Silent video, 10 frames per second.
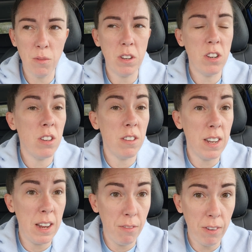which is
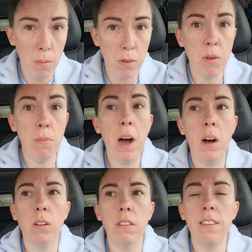an inflammatory
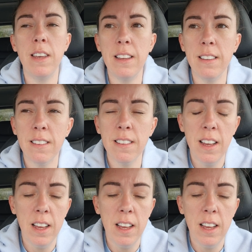bowel disease.